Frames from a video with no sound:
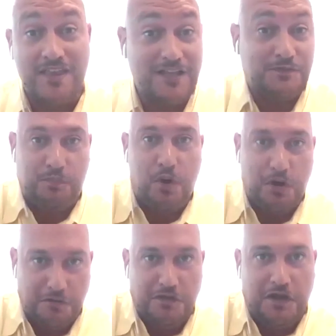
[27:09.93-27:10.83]
That's
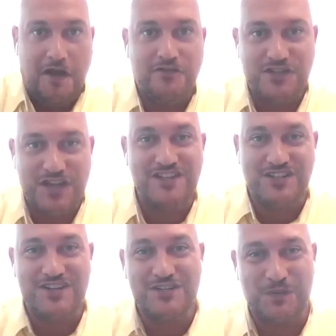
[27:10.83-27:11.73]
part of the
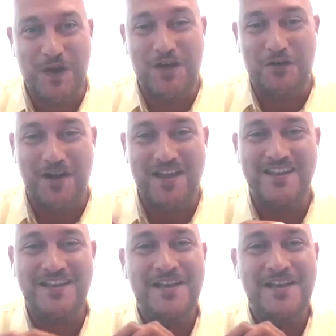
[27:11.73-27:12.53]
conversation as well, right?